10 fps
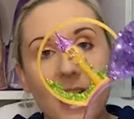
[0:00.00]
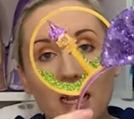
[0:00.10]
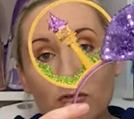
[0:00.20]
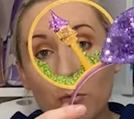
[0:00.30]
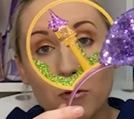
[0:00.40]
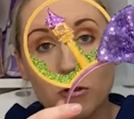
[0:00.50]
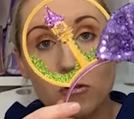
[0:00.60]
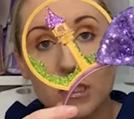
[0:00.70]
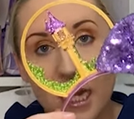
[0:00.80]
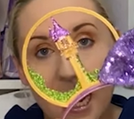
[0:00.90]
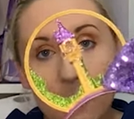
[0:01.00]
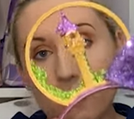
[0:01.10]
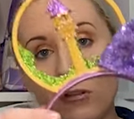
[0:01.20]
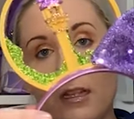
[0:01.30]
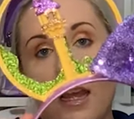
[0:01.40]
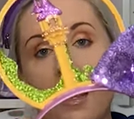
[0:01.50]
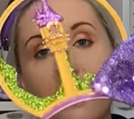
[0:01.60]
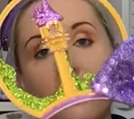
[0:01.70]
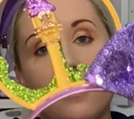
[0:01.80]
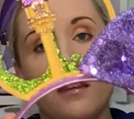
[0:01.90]
has rapunzel's tower on
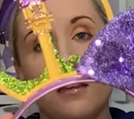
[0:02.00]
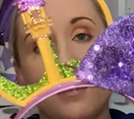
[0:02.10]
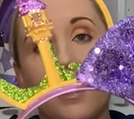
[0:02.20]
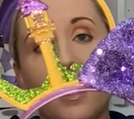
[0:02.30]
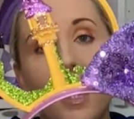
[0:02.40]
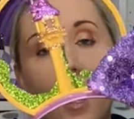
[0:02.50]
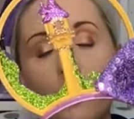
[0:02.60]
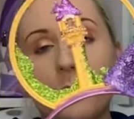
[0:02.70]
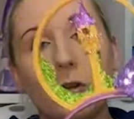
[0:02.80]
there How,